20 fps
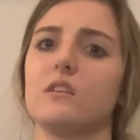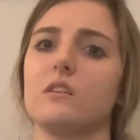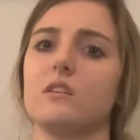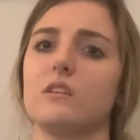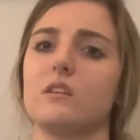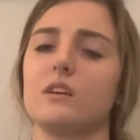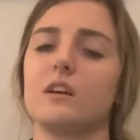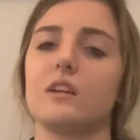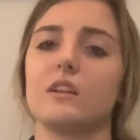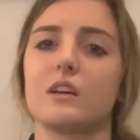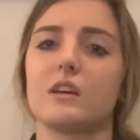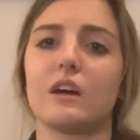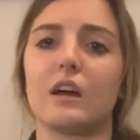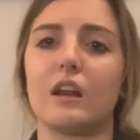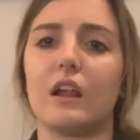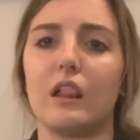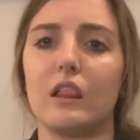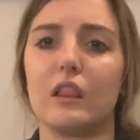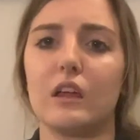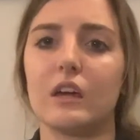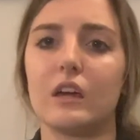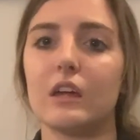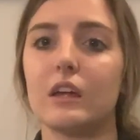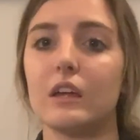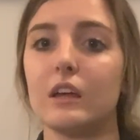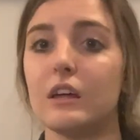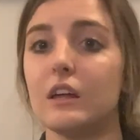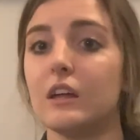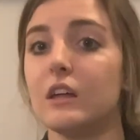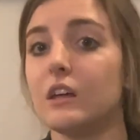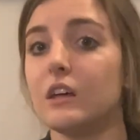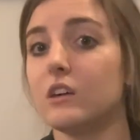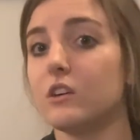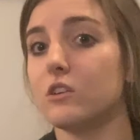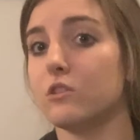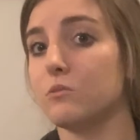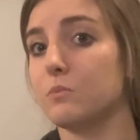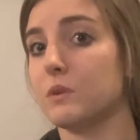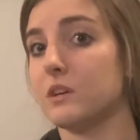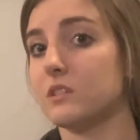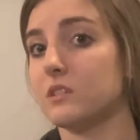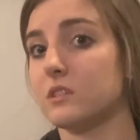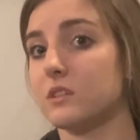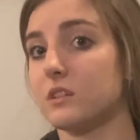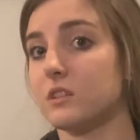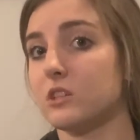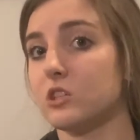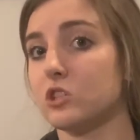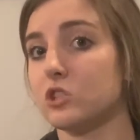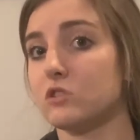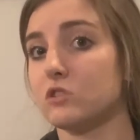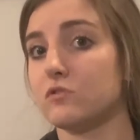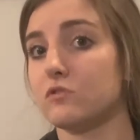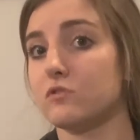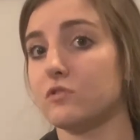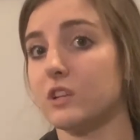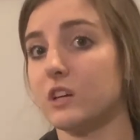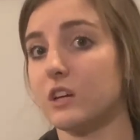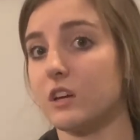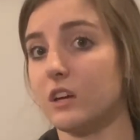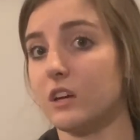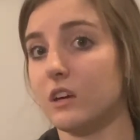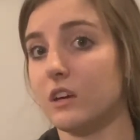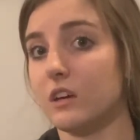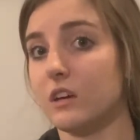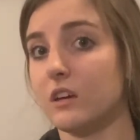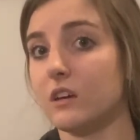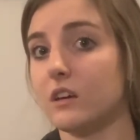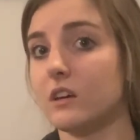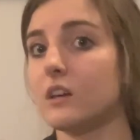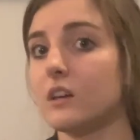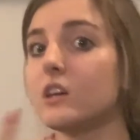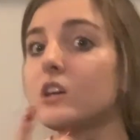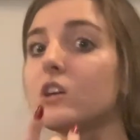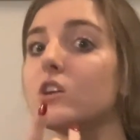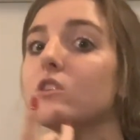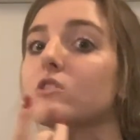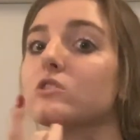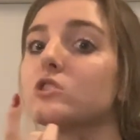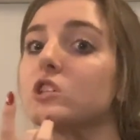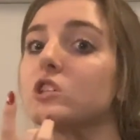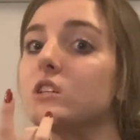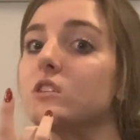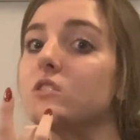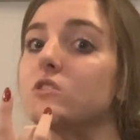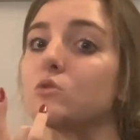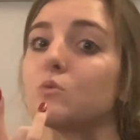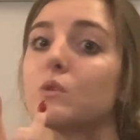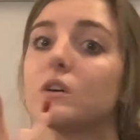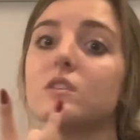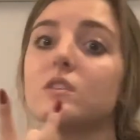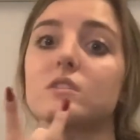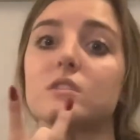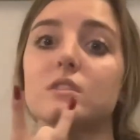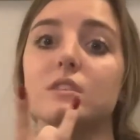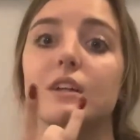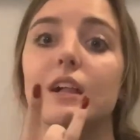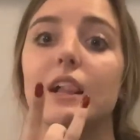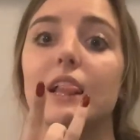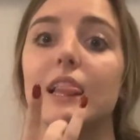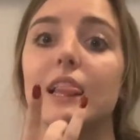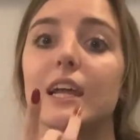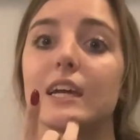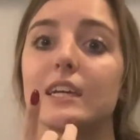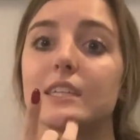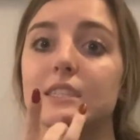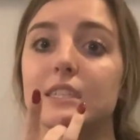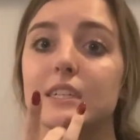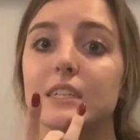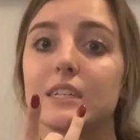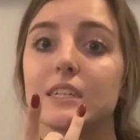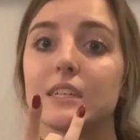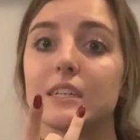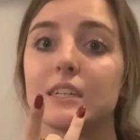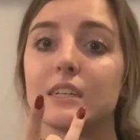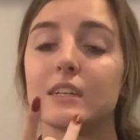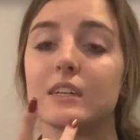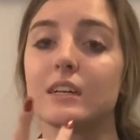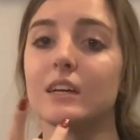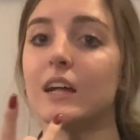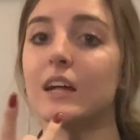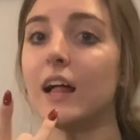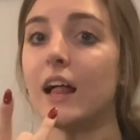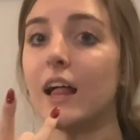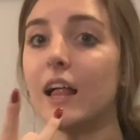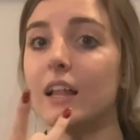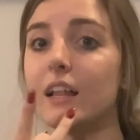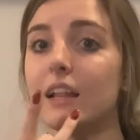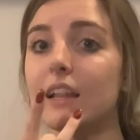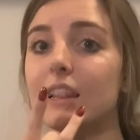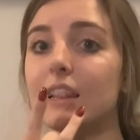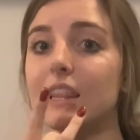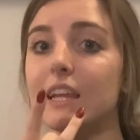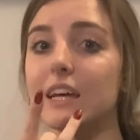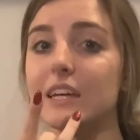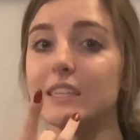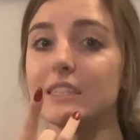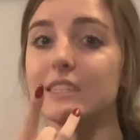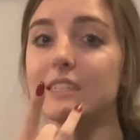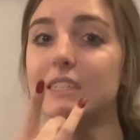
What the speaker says: any kind of light. You basically just flick your chin twice. Light, light,